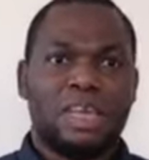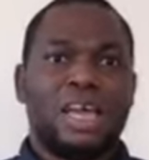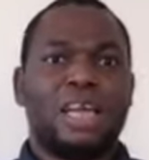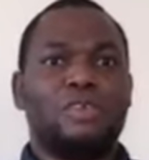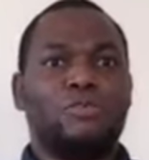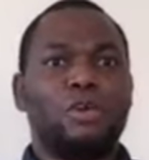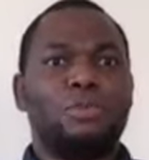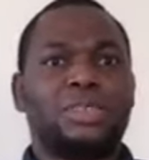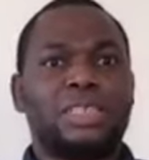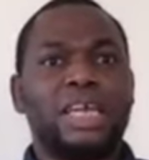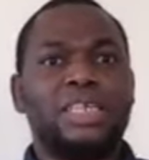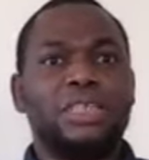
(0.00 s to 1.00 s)
And if you
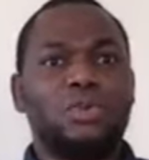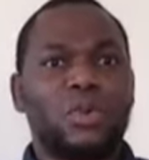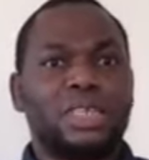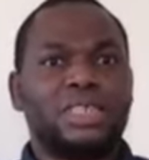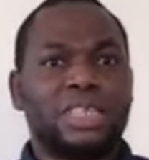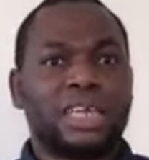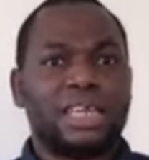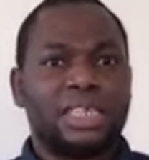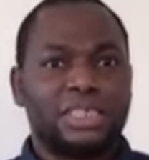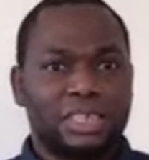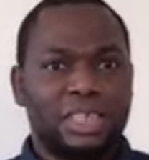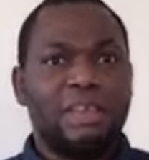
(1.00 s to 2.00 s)
obtain the western
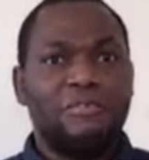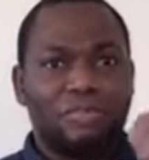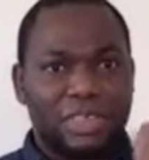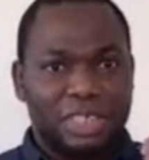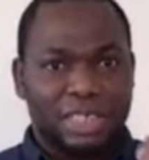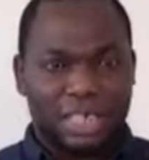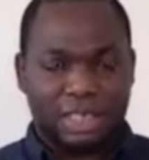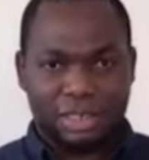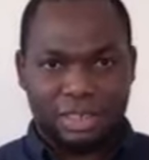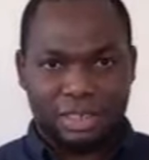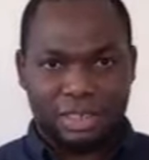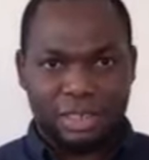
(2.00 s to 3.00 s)
Nigeria visa,
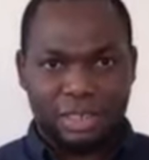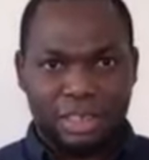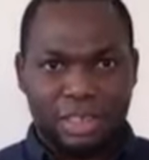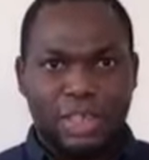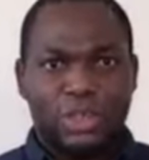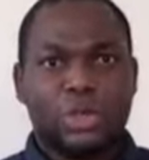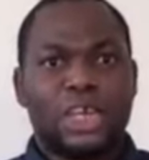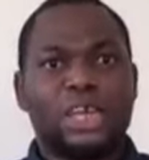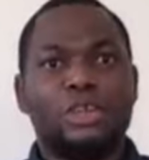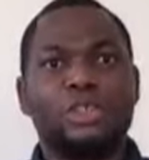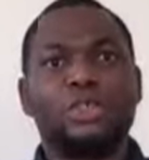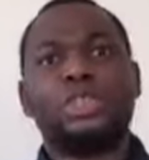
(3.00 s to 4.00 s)
you
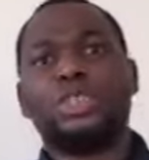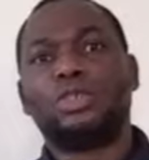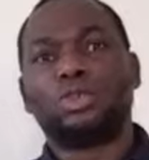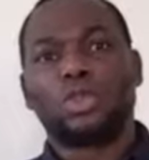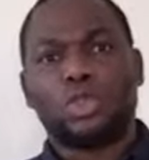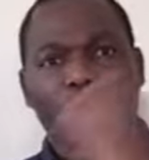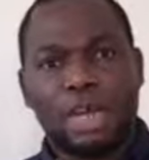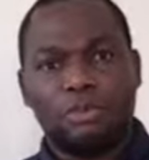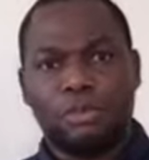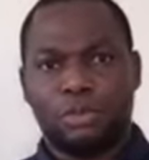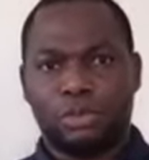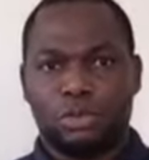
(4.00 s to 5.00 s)
cannot use it to
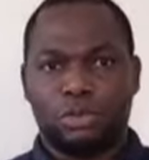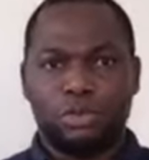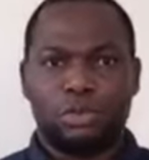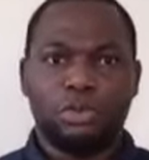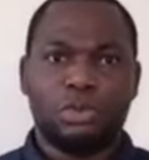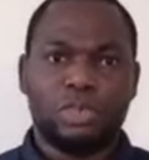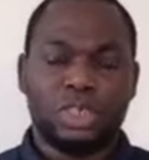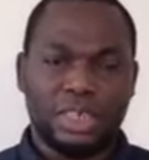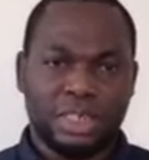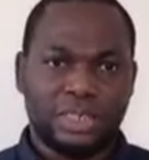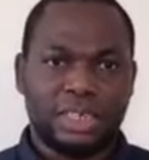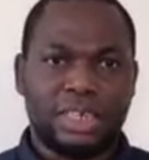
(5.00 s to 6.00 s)
travel to
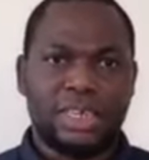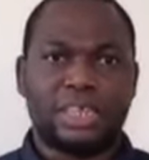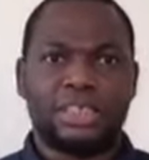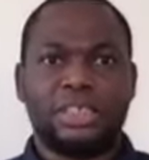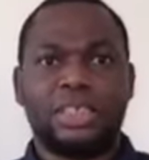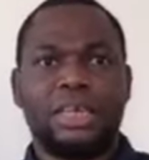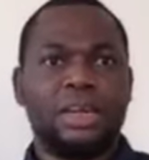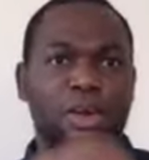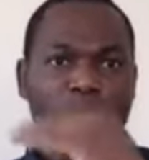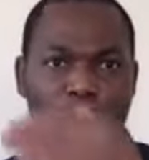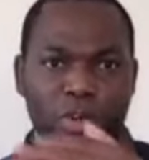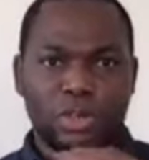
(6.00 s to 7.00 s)
eastern Nigeria
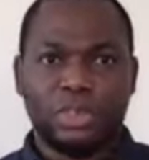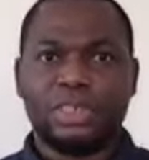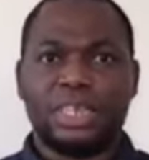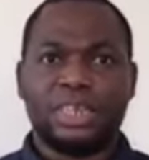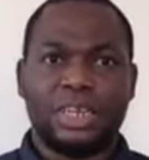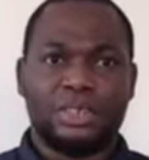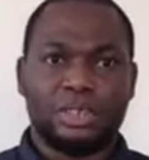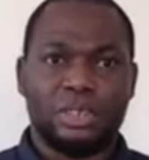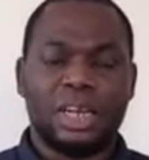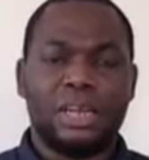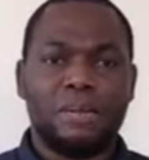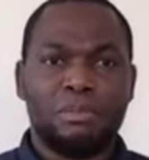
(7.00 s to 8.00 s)
or northern
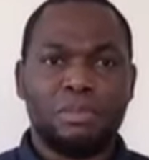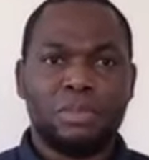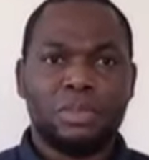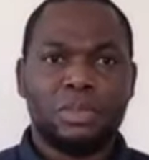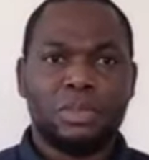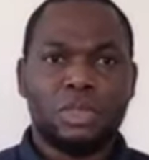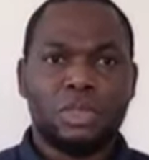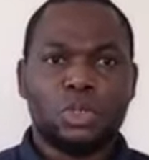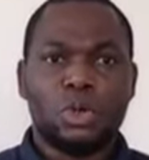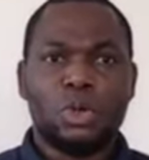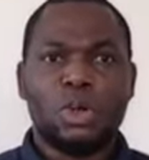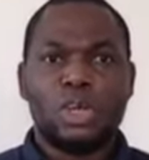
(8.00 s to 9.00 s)
Nigeria.
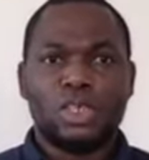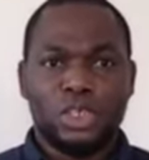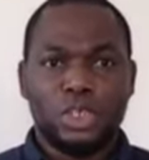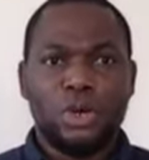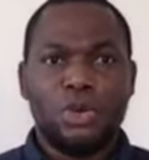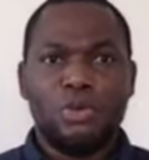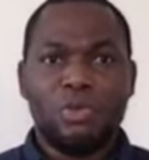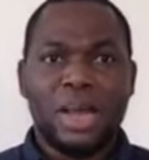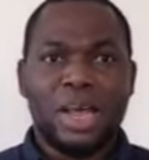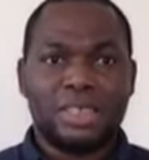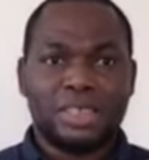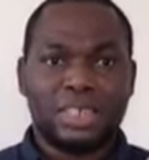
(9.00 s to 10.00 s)
So the
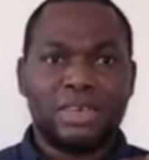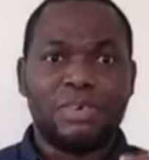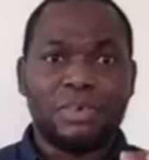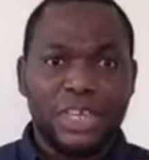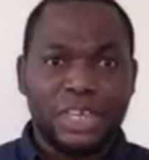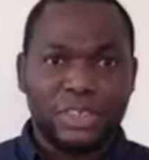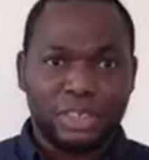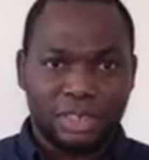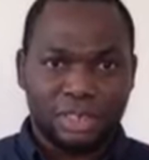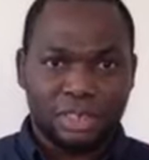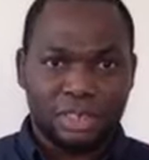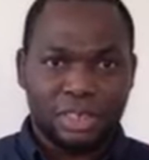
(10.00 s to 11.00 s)
Yoruba as a
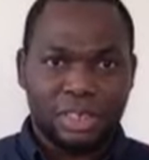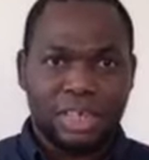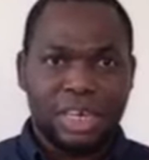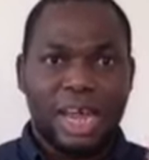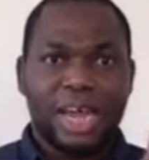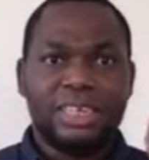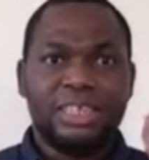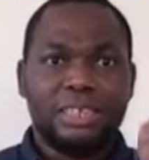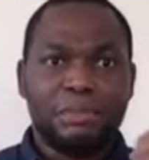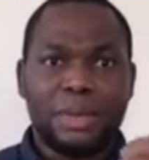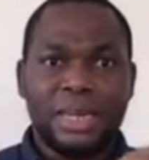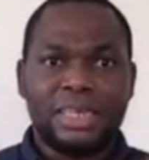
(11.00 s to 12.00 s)
region, an
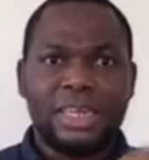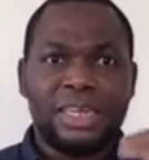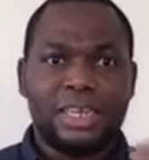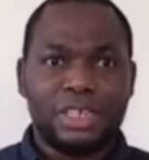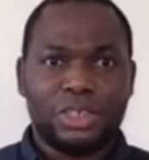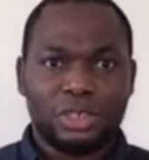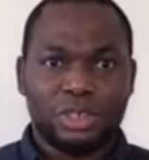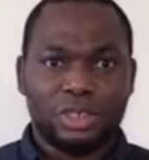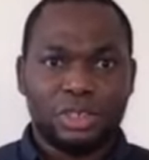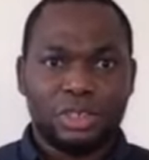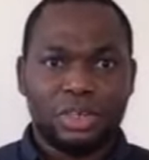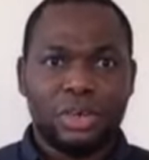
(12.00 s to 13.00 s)
independent
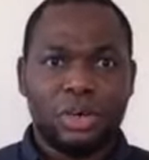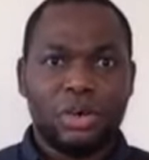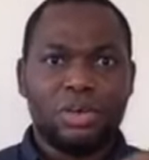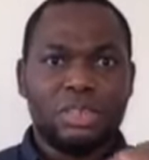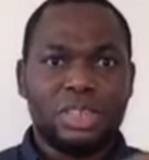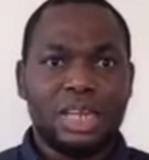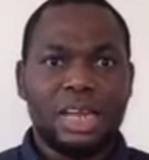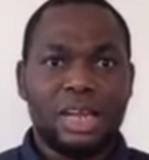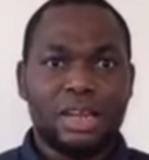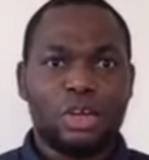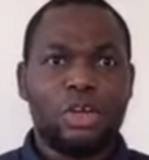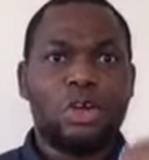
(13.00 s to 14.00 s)
nation
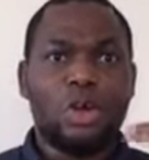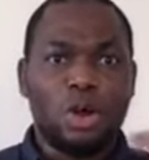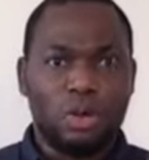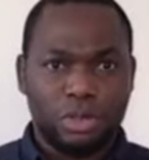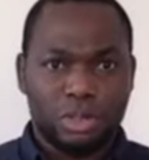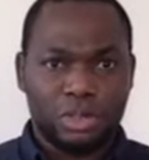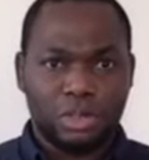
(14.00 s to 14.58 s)
under God,